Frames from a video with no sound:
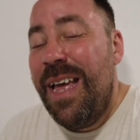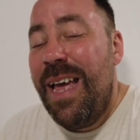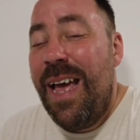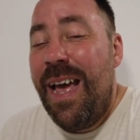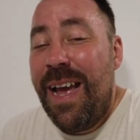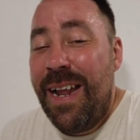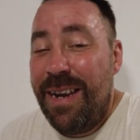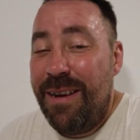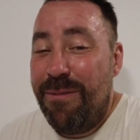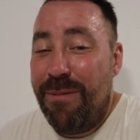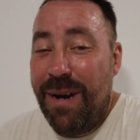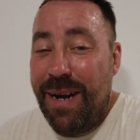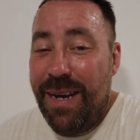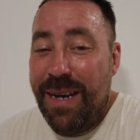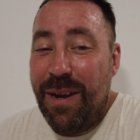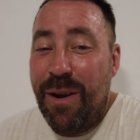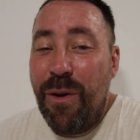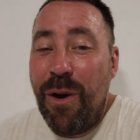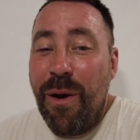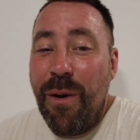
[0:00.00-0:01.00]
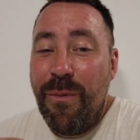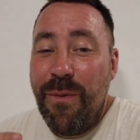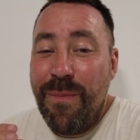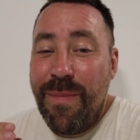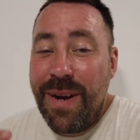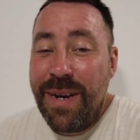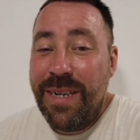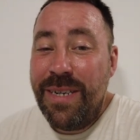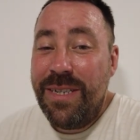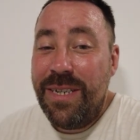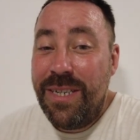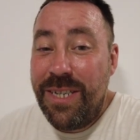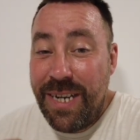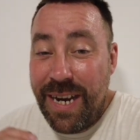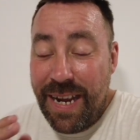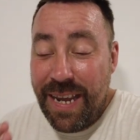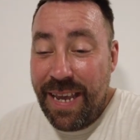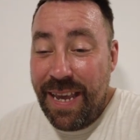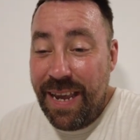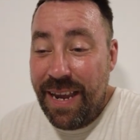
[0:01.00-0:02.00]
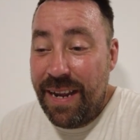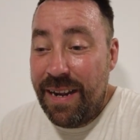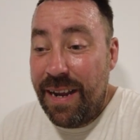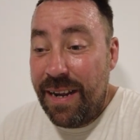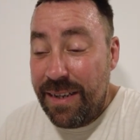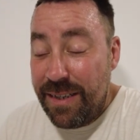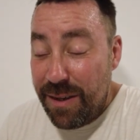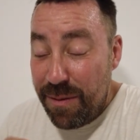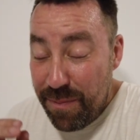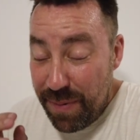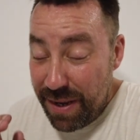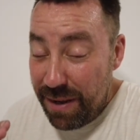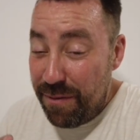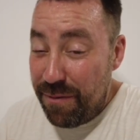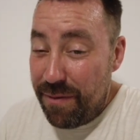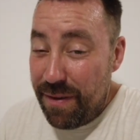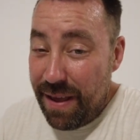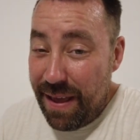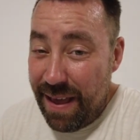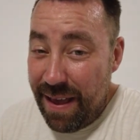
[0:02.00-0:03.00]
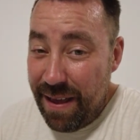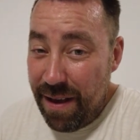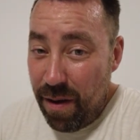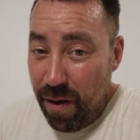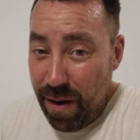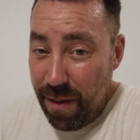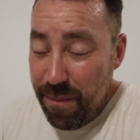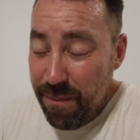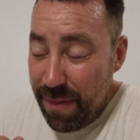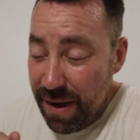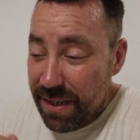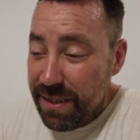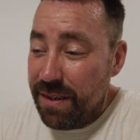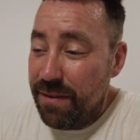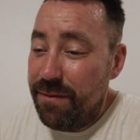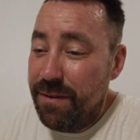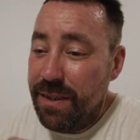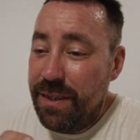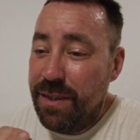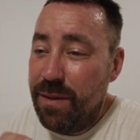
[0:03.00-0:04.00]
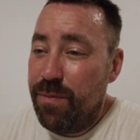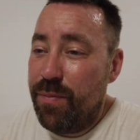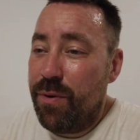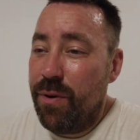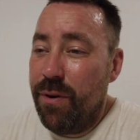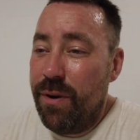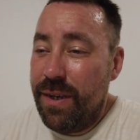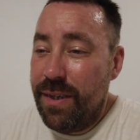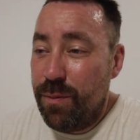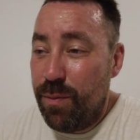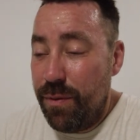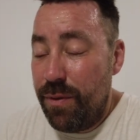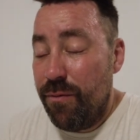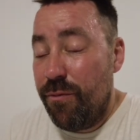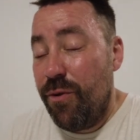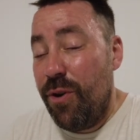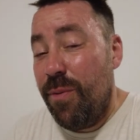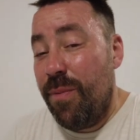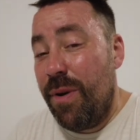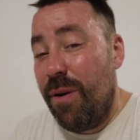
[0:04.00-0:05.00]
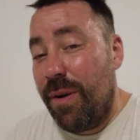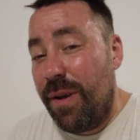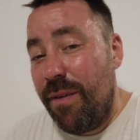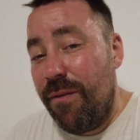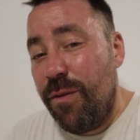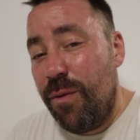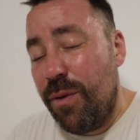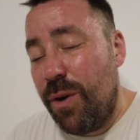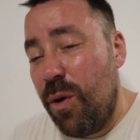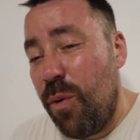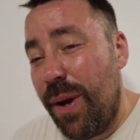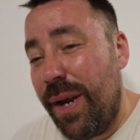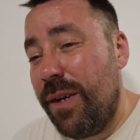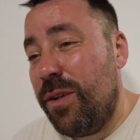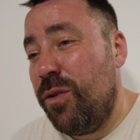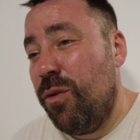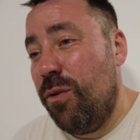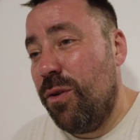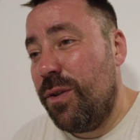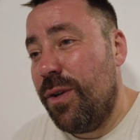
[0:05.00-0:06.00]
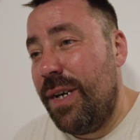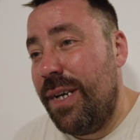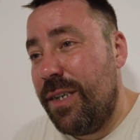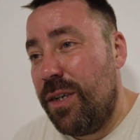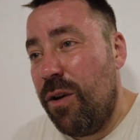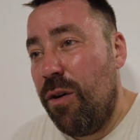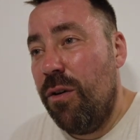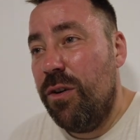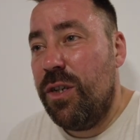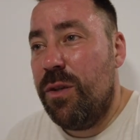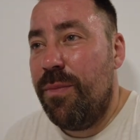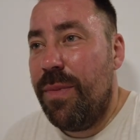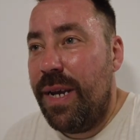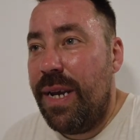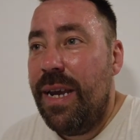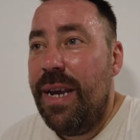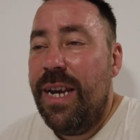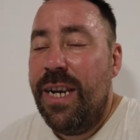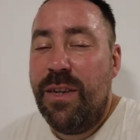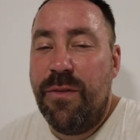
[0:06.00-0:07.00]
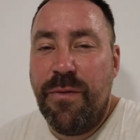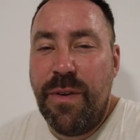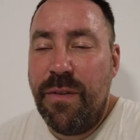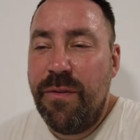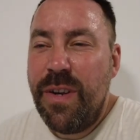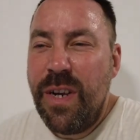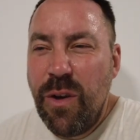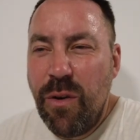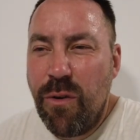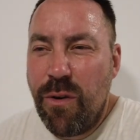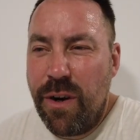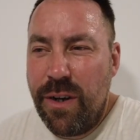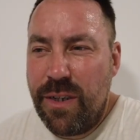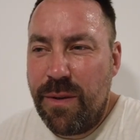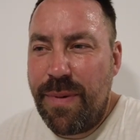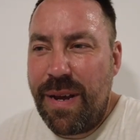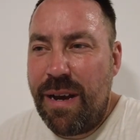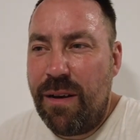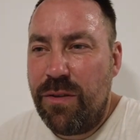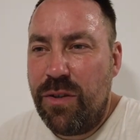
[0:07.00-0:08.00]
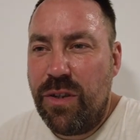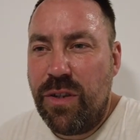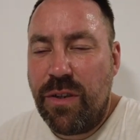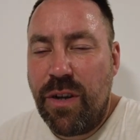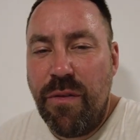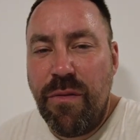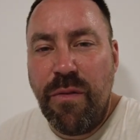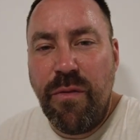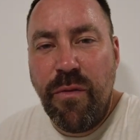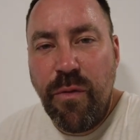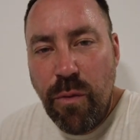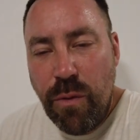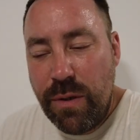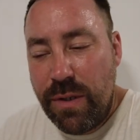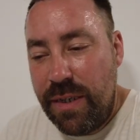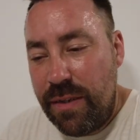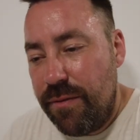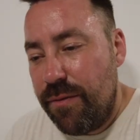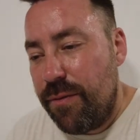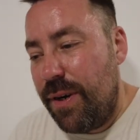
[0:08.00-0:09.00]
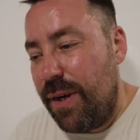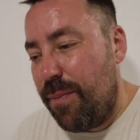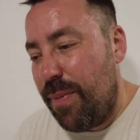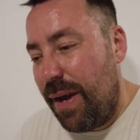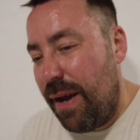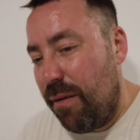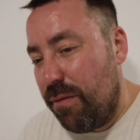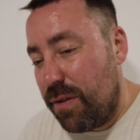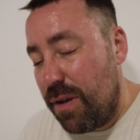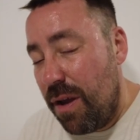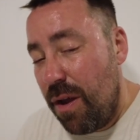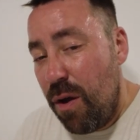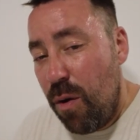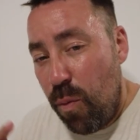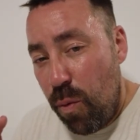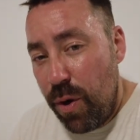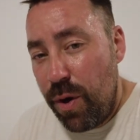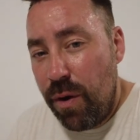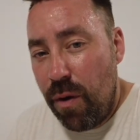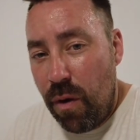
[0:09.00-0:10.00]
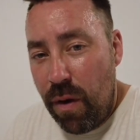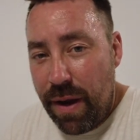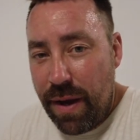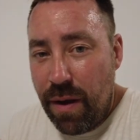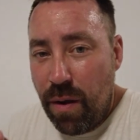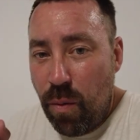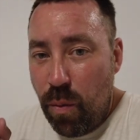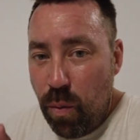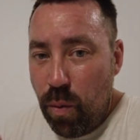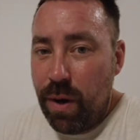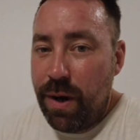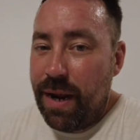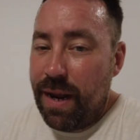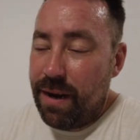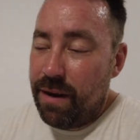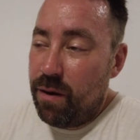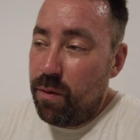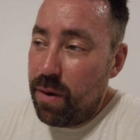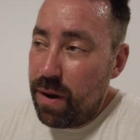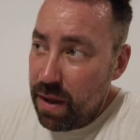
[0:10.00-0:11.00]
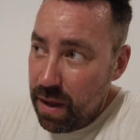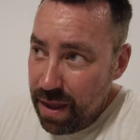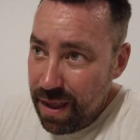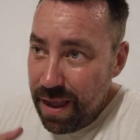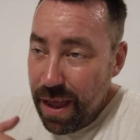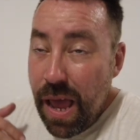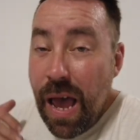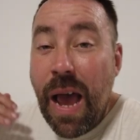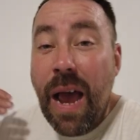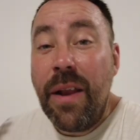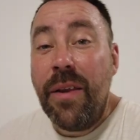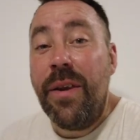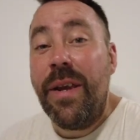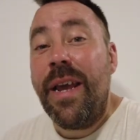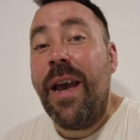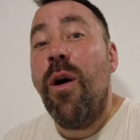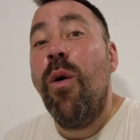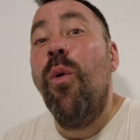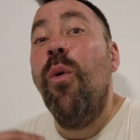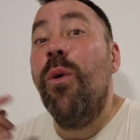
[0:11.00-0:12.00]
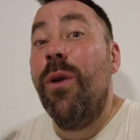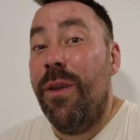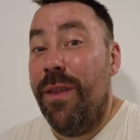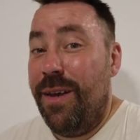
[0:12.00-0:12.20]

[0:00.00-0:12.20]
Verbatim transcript: anyway, we managed to check in, and to be fair, I'm massively surprised with the room, and I'll give you a quick tour. So it's cost me, it's 50 euros, about just over 43 pounds, one night, one adult, and you get all of